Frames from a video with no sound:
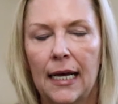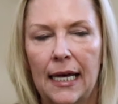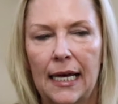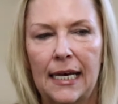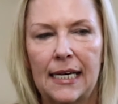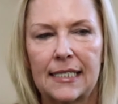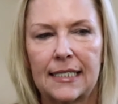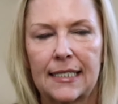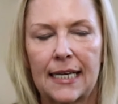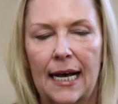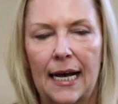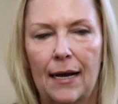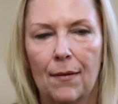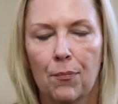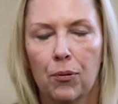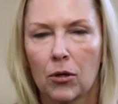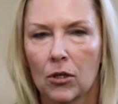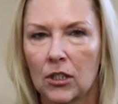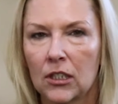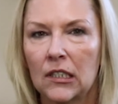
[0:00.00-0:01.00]
is
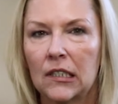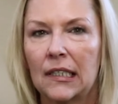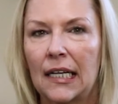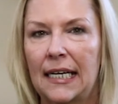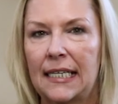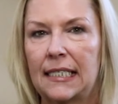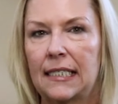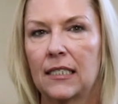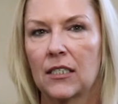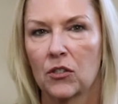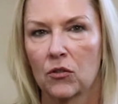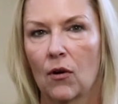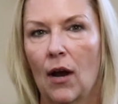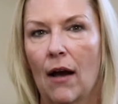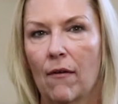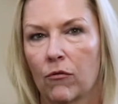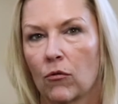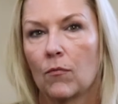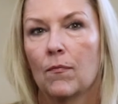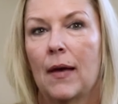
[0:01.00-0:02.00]
personalizing this
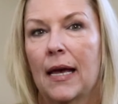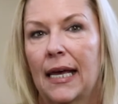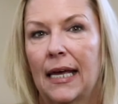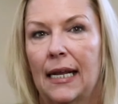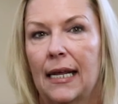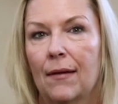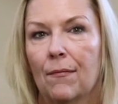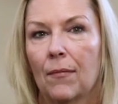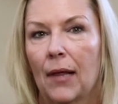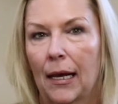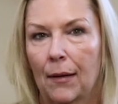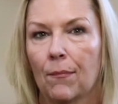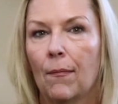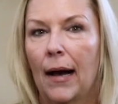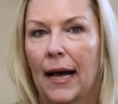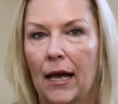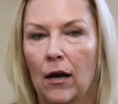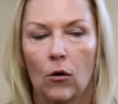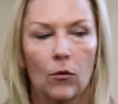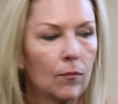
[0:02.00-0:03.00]
craft room, making it like
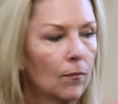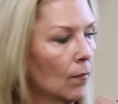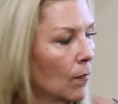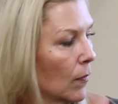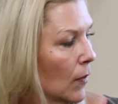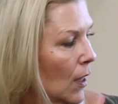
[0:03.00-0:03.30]
my own.